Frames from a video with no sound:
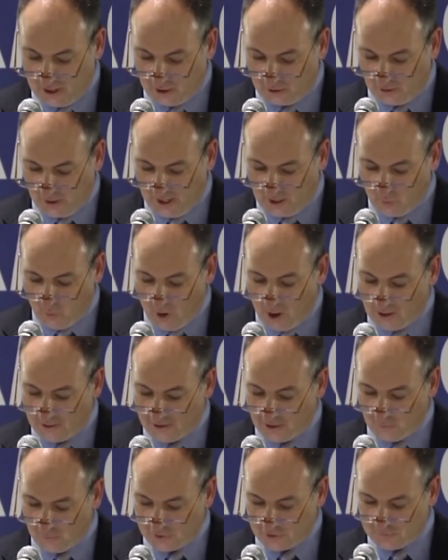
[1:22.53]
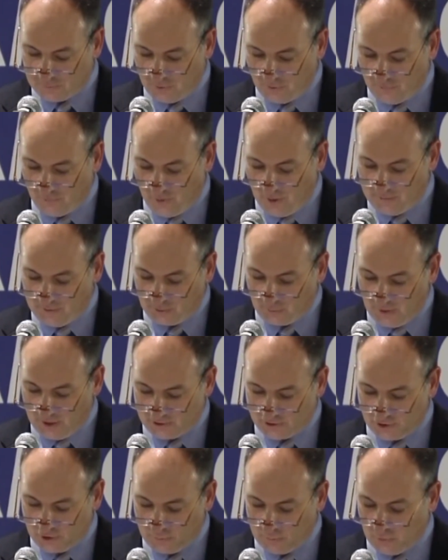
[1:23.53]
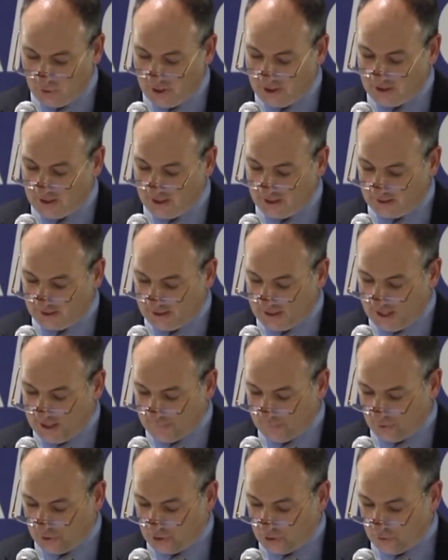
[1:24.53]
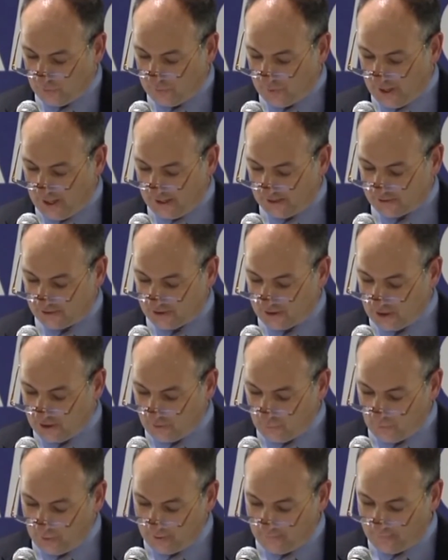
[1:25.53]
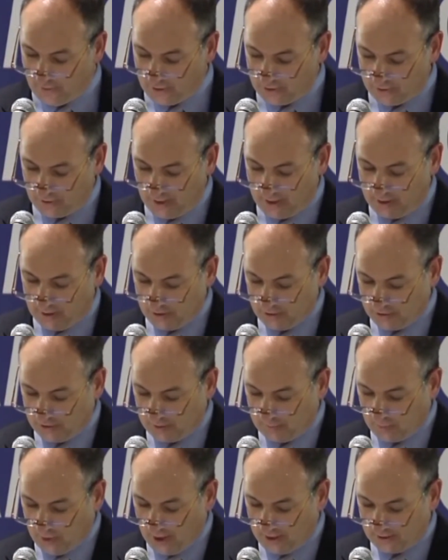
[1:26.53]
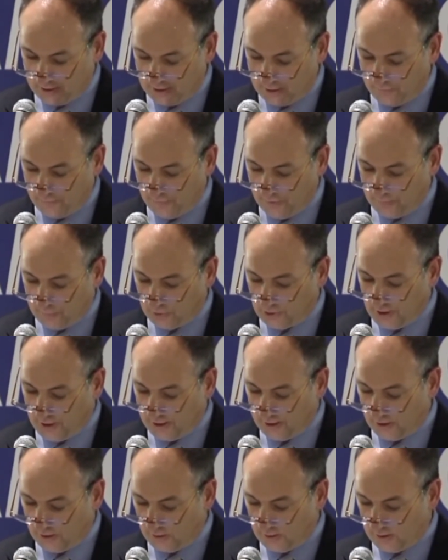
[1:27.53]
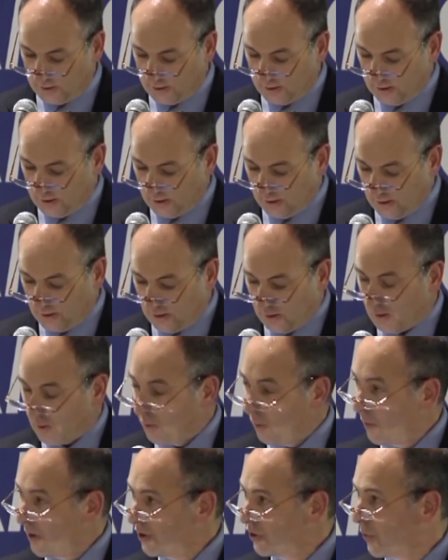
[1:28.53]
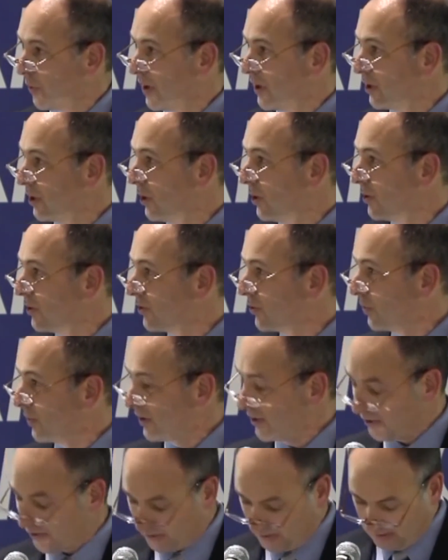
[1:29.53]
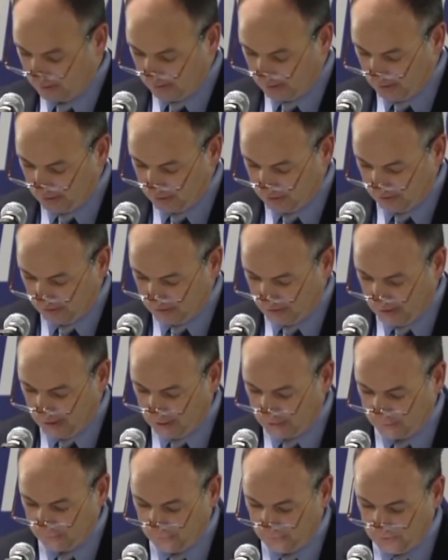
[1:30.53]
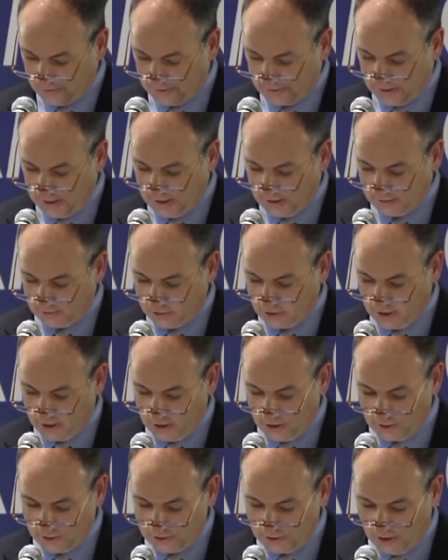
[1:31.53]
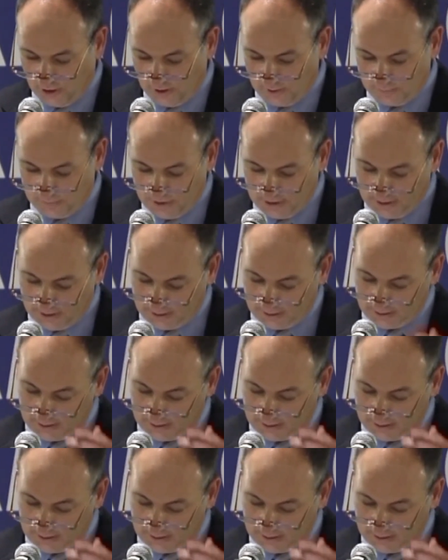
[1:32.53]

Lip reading: Trainer Greg Waltner was performing rescue breathing, and Amber Eubanks, another one of our trainers, had brought the defibrillator, which when used was unsuccessful in getting JR's heart